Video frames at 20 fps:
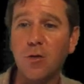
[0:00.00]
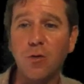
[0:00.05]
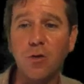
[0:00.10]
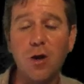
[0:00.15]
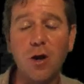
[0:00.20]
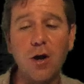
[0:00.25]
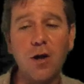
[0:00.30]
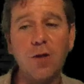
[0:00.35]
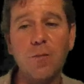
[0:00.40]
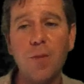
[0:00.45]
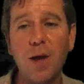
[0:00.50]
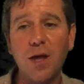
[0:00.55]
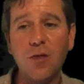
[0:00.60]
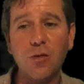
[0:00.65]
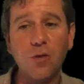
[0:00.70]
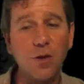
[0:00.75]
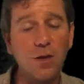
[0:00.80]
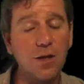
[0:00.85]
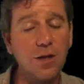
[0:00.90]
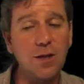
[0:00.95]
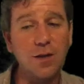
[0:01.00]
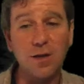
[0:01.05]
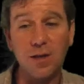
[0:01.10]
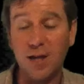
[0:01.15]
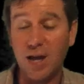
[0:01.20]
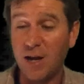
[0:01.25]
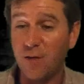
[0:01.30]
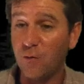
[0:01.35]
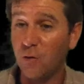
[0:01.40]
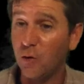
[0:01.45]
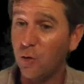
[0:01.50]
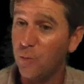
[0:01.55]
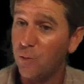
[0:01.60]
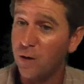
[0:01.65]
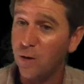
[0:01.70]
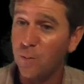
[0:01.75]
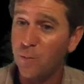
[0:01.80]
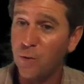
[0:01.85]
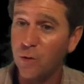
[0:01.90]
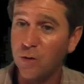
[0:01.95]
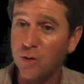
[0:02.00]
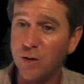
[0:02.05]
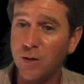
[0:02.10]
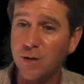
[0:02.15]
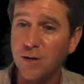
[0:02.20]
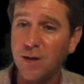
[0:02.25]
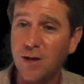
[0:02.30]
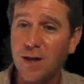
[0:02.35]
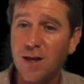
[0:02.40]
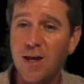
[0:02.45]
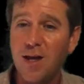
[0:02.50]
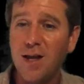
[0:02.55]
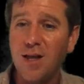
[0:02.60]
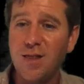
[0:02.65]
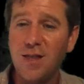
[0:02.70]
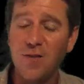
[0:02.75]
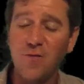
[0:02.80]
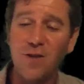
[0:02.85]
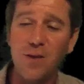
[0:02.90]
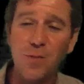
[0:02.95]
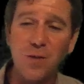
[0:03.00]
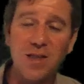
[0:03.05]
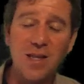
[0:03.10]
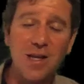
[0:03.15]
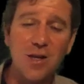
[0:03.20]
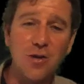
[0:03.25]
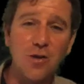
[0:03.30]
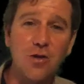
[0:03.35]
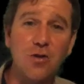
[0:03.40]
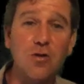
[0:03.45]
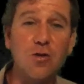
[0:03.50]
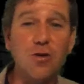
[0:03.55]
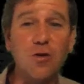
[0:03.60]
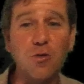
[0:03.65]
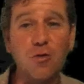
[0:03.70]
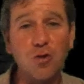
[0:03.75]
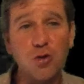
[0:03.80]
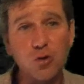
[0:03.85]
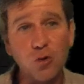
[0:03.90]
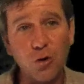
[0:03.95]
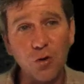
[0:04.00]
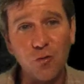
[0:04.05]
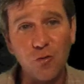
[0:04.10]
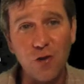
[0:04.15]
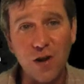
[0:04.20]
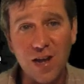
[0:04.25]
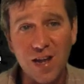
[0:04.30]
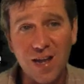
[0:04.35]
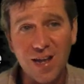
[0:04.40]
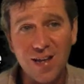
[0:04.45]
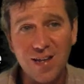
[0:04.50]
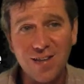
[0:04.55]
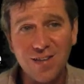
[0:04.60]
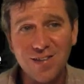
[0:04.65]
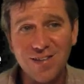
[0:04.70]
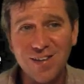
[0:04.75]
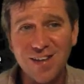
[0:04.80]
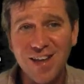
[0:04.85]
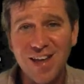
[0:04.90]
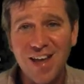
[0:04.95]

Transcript: Current methods, that's the kind of Illumina approaches, they have limitations due to those short reads